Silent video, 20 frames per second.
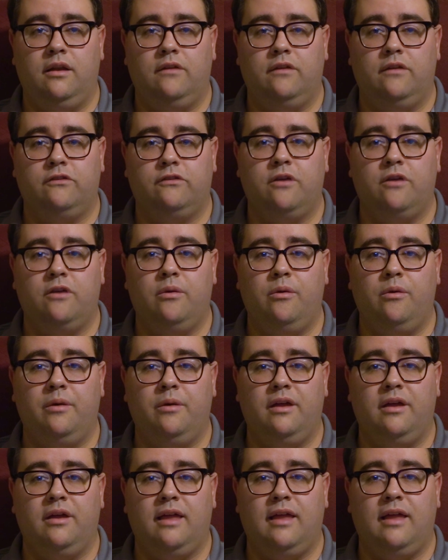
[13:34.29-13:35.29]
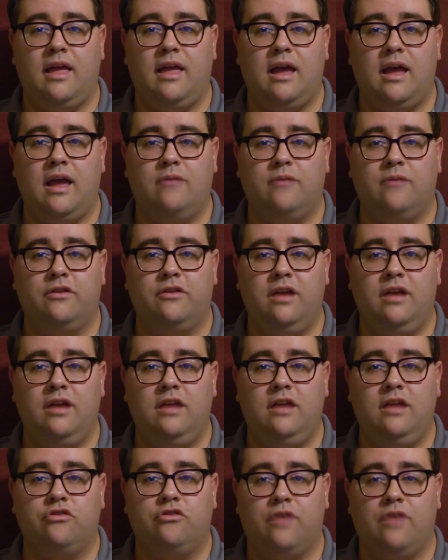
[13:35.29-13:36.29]
So after
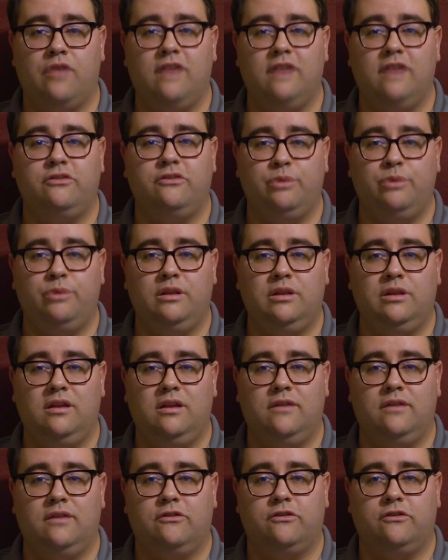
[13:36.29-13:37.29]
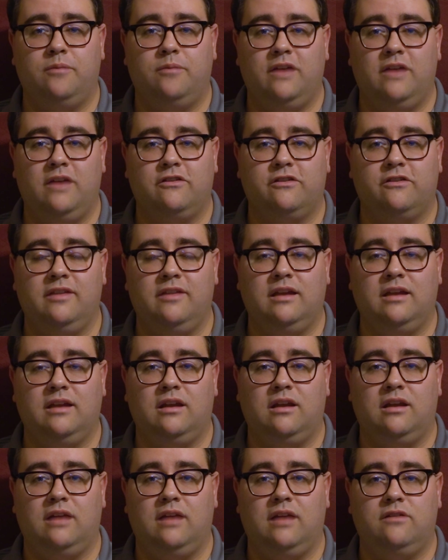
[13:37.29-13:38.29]
he tries to enlist basically the end
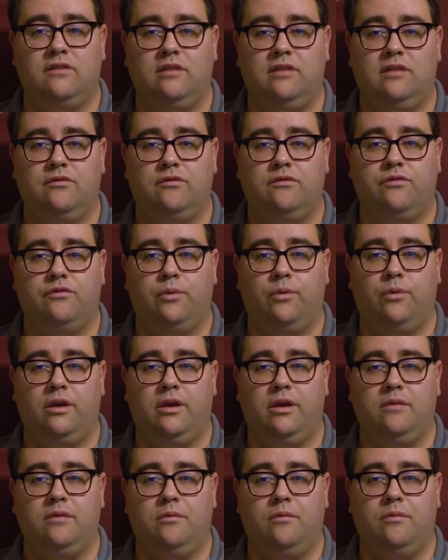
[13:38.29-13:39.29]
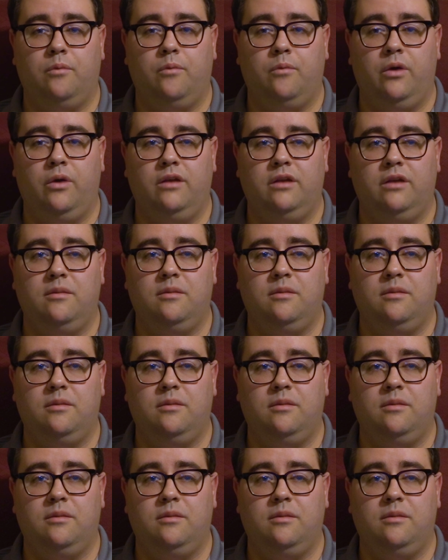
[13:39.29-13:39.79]
of 1941,